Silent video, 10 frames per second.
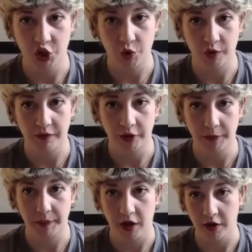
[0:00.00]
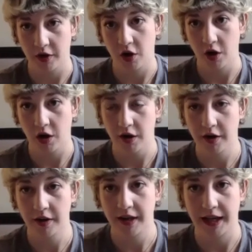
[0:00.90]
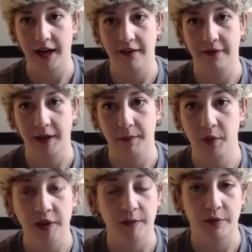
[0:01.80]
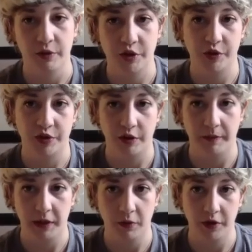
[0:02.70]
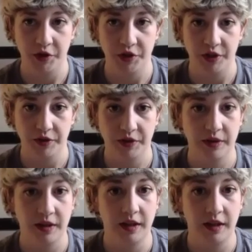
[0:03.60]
shriveled but aren't hard, and I've like put them through a juicer and made orange juice.